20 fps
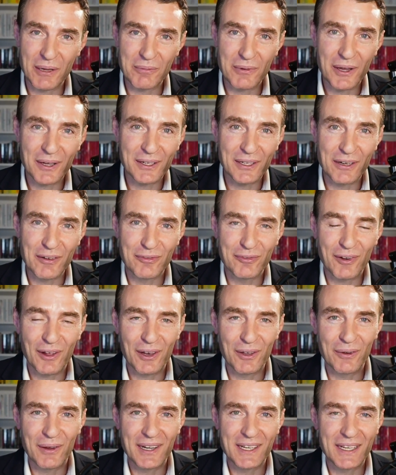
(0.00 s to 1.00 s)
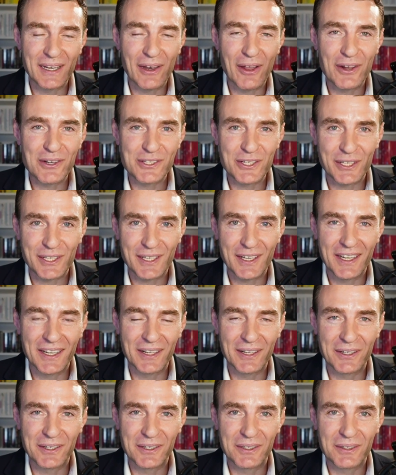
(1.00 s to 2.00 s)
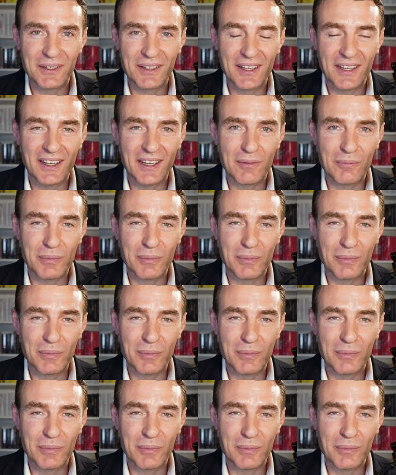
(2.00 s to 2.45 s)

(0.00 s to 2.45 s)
I'm not gonna follow any logic here uh,